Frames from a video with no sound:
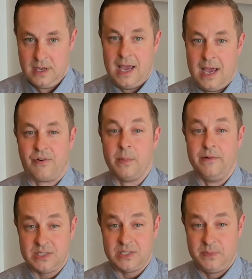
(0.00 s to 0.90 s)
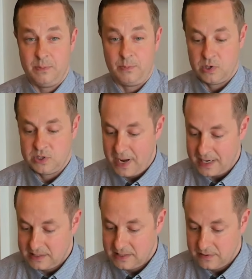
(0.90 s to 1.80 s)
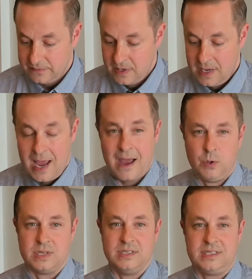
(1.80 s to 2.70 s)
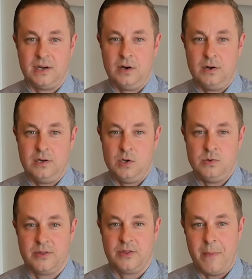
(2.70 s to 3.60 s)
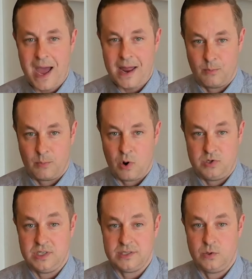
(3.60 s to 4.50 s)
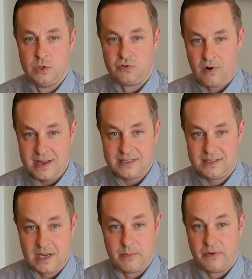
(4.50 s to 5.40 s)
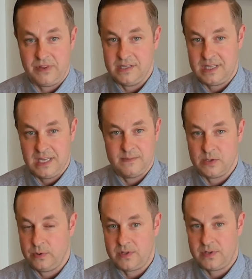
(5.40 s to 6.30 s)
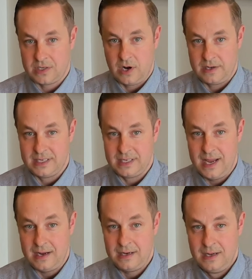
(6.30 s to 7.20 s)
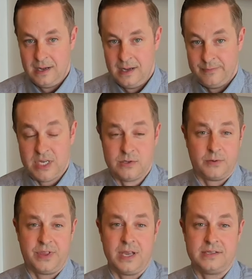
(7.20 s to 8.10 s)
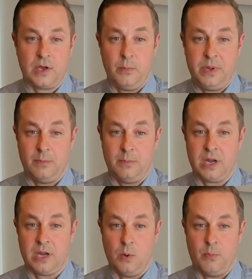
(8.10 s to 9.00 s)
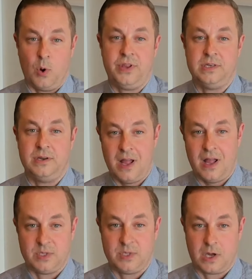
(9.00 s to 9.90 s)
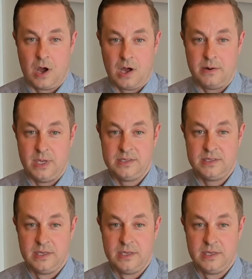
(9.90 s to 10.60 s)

And from an investment perspective, have you considered using thematic approaches to address some of these themes that we've touched on today? These are things that will be applicable both in developed economies,